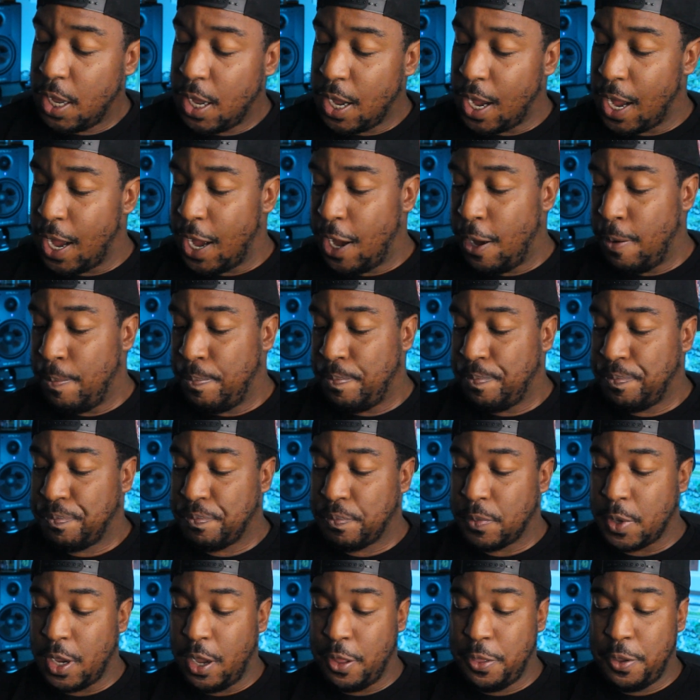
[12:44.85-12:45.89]

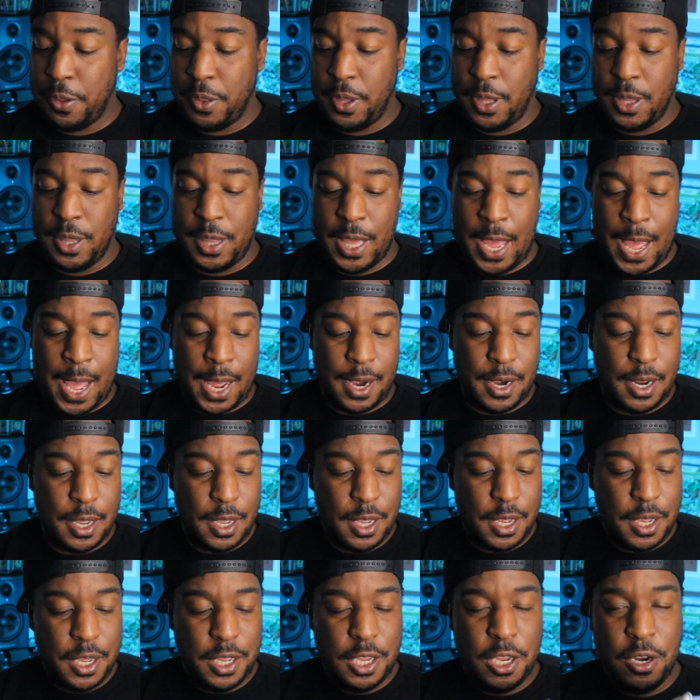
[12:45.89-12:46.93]
Other than that,
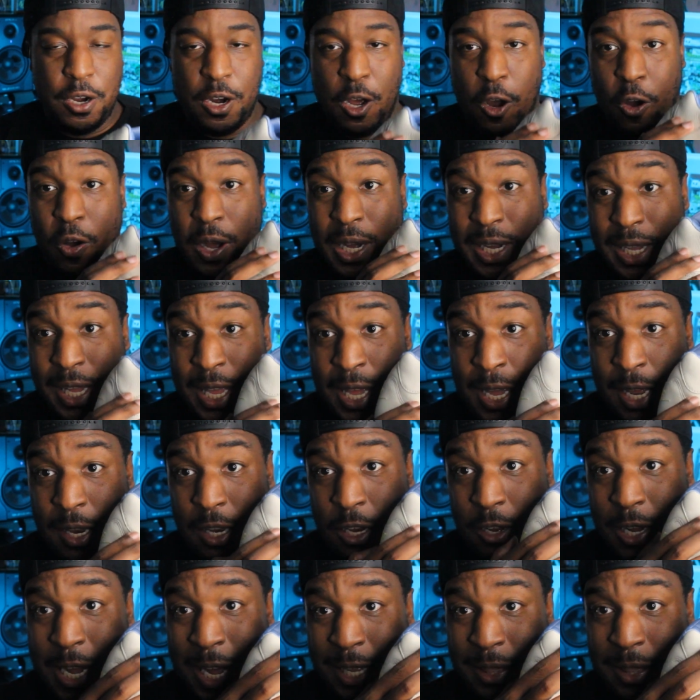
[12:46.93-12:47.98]
you know, again,
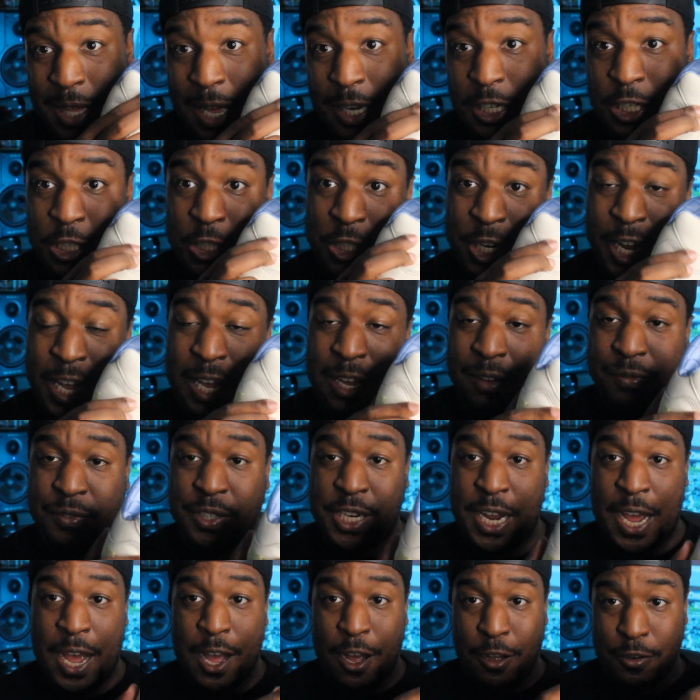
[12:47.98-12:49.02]
you got that shaved
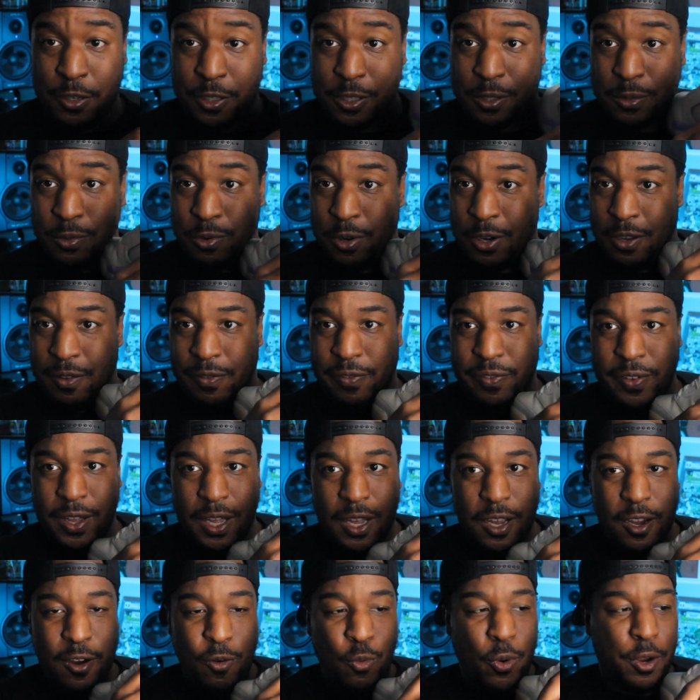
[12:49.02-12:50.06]
down sort of
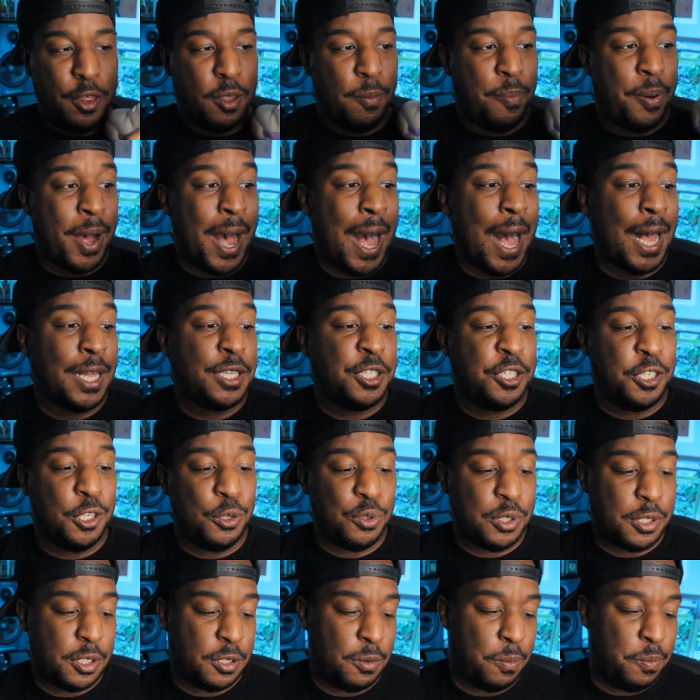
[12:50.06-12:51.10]
where the pods
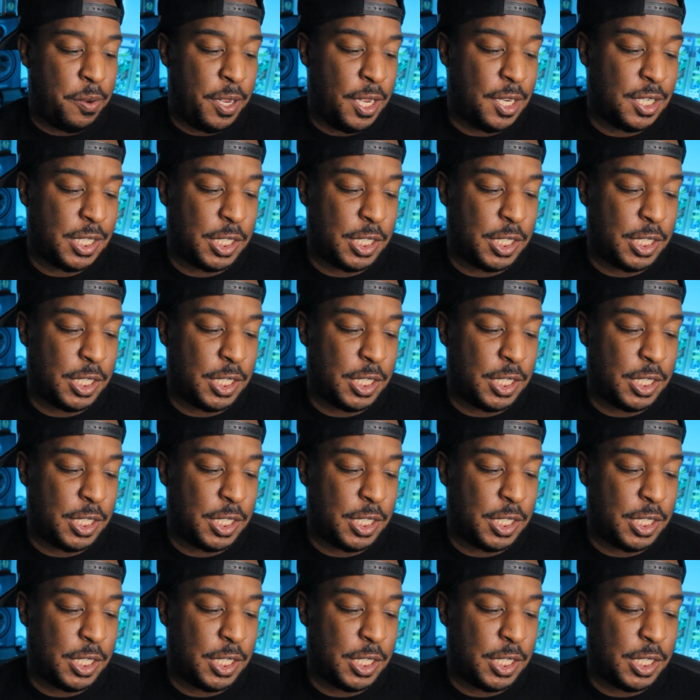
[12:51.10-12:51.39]
used to be.